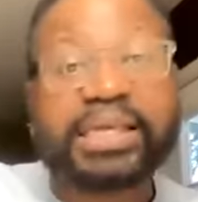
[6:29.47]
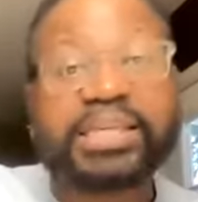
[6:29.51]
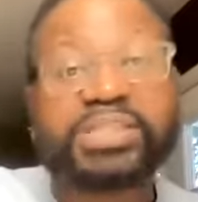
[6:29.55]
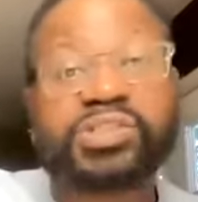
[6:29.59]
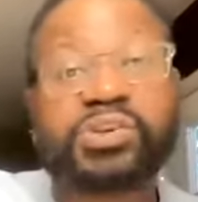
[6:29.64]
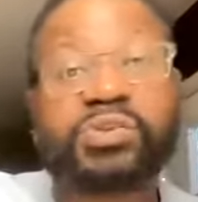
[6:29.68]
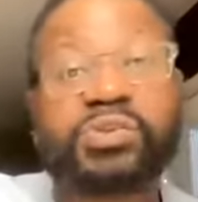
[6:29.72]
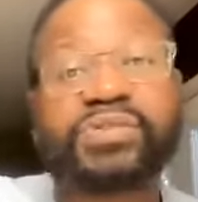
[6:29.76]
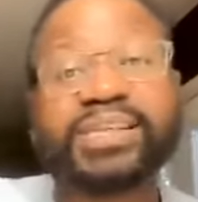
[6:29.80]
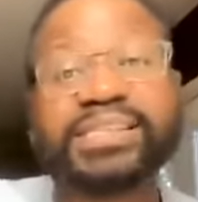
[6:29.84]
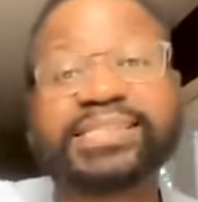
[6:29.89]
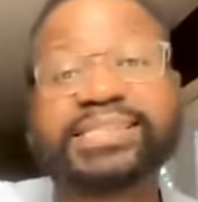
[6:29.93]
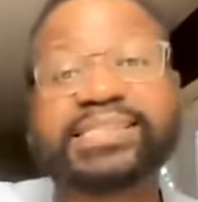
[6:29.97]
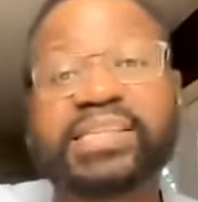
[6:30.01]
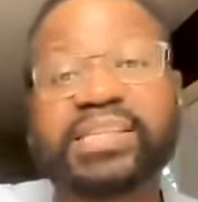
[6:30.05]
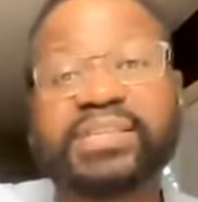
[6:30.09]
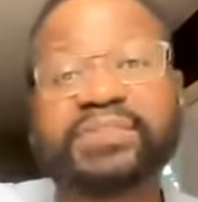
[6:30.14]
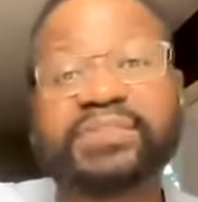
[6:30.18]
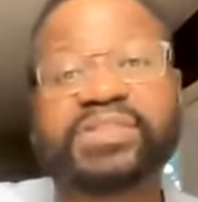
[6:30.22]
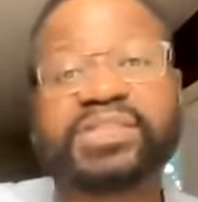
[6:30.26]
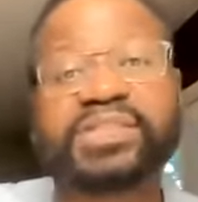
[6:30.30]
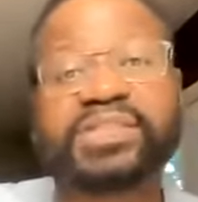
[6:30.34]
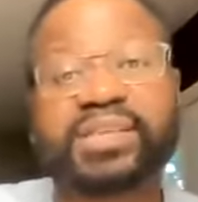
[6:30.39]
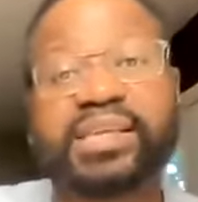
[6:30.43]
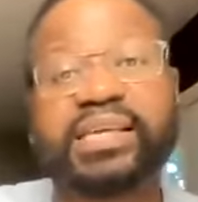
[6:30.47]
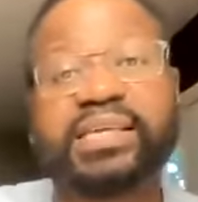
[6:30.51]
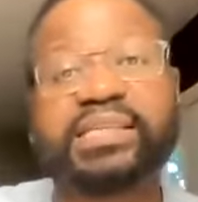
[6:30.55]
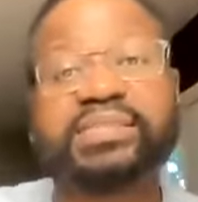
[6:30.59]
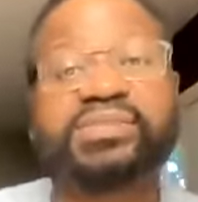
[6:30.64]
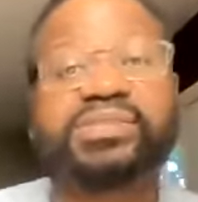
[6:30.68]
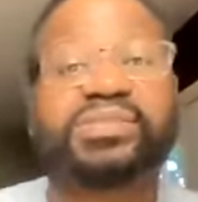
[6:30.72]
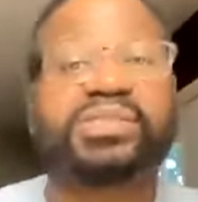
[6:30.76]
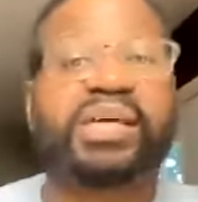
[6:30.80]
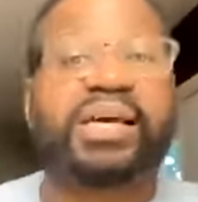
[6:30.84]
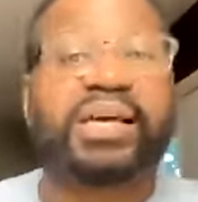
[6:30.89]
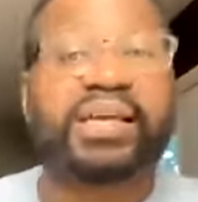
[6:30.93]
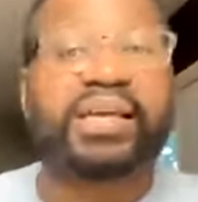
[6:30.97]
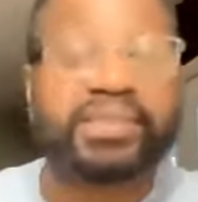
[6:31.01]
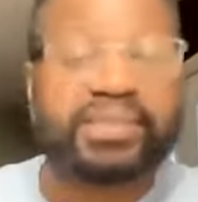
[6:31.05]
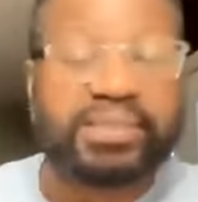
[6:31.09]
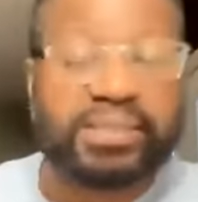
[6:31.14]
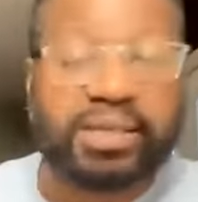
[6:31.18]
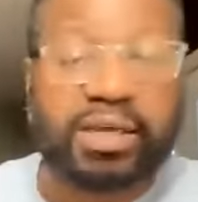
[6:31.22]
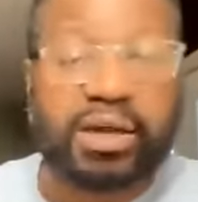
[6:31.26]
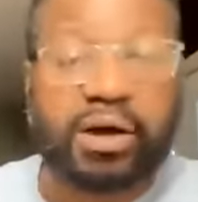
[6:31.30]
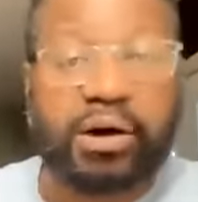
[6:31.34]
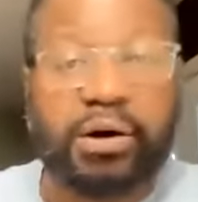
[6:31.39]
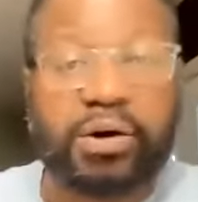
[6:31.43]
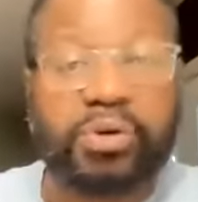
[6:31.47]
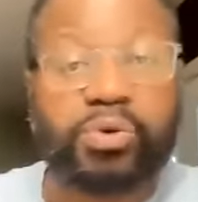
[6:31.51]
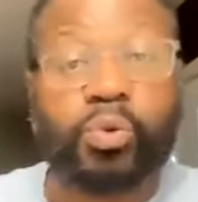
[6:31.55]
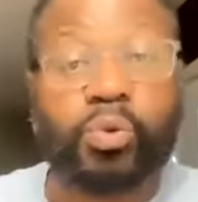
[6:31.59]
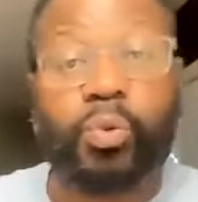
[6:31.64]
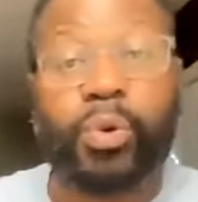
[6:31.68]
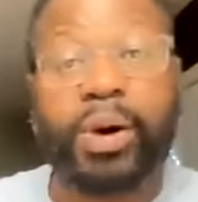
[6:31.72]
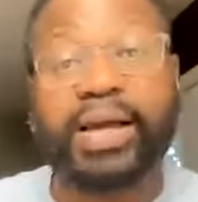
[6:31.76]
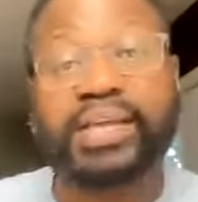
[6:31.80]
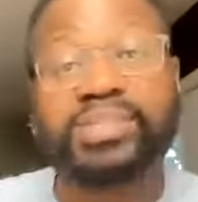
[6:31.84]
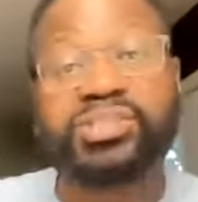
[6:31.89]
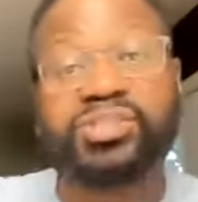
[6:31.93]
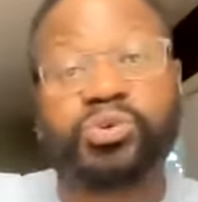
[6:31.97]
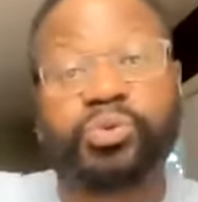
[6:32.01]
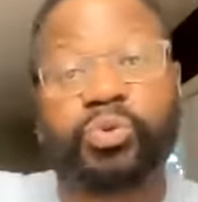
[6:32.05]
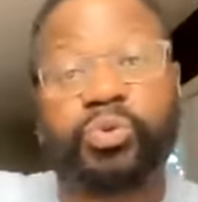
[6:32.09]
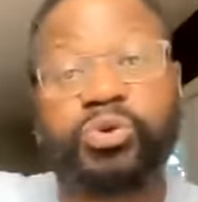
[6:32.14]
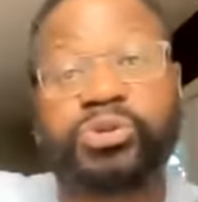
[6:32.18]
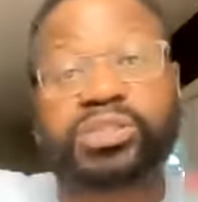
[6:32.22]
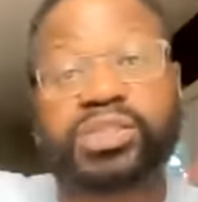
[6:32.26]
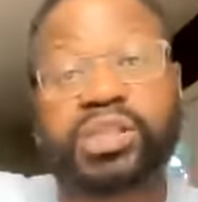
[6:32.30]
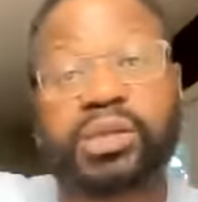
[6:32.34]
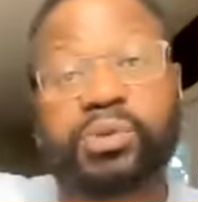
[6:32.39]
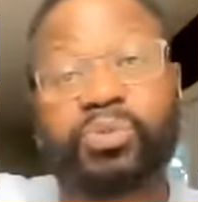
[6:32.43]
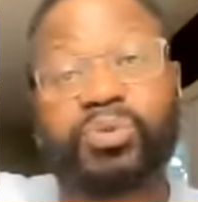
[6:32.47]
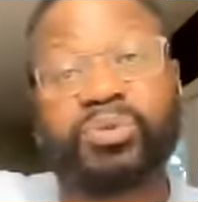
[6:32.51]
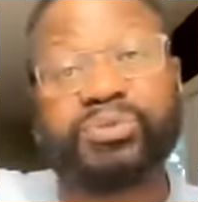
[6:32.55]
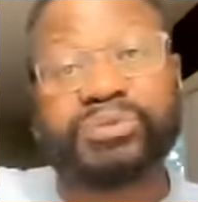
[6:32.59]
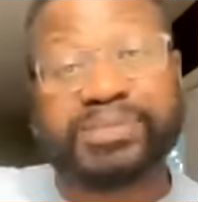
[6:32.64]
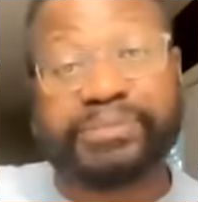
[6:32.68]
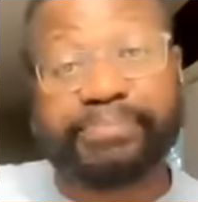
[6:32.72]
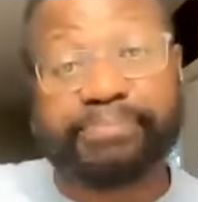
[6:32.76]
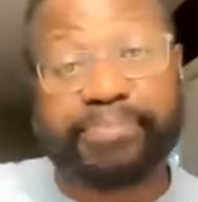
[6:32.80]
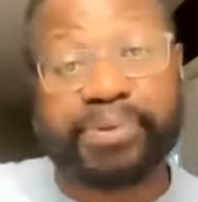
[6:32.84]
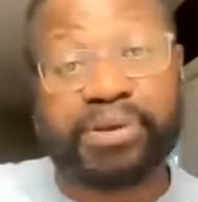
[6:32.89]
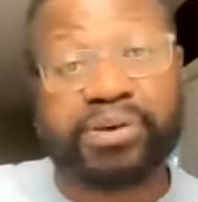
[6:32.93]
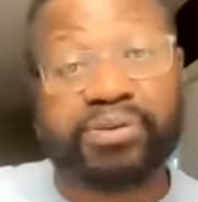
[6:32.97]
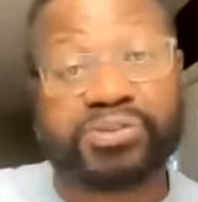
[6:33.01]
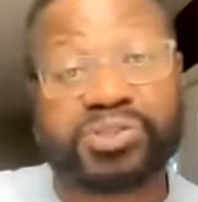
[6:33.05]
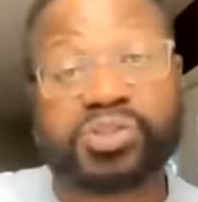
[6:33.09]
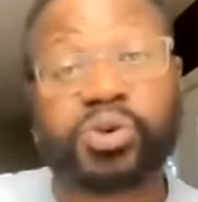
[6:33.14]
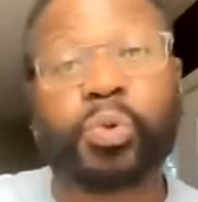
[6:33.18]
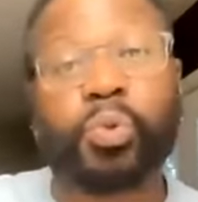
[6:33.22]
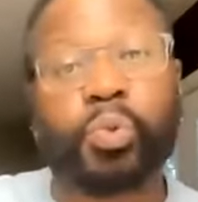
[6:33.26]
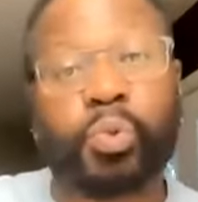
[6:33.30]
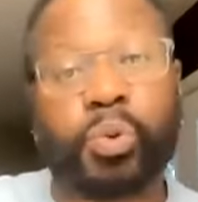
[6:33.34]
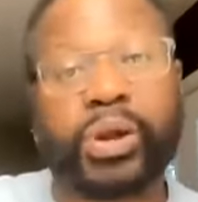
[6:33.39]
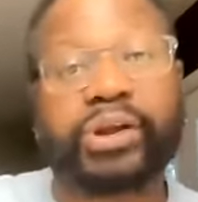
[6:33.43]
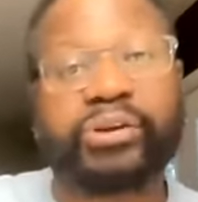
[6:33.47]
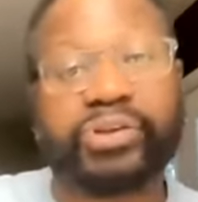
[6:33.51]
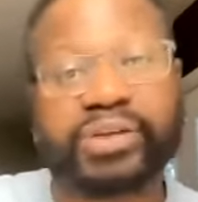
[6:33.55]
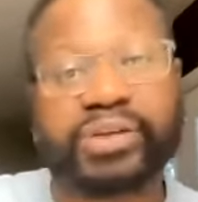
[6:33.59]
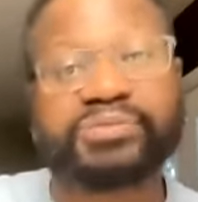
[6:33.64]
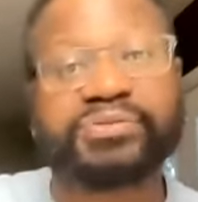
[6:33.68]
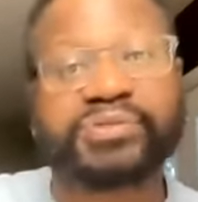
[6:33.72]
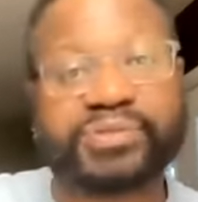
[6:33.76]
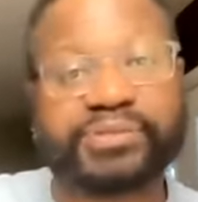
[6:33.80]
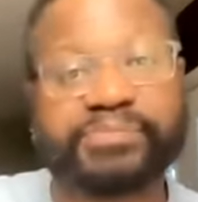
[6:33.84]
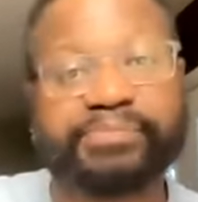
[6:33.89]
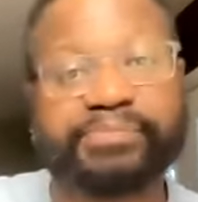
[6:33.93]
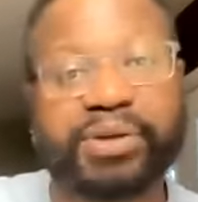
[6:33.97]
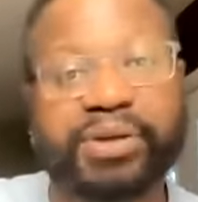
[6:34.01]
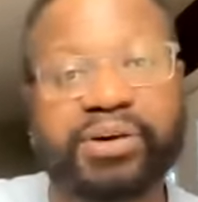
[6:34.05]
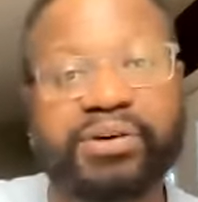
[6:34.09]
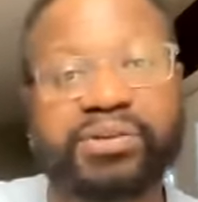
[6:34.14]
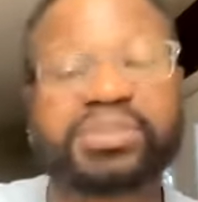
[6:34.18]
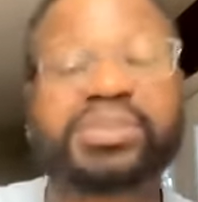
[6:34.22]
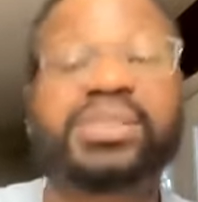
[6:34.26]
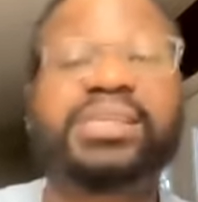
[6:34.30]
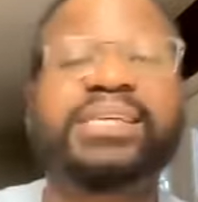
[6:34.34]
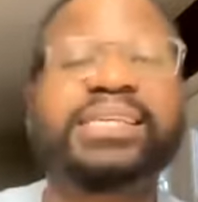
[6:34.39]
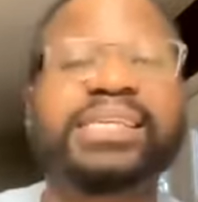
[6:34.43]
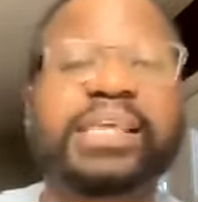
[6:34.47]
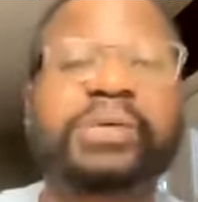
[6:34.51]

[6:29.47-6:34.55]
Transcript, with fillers: So this gives us insight on why Jerusalem was built where it was built.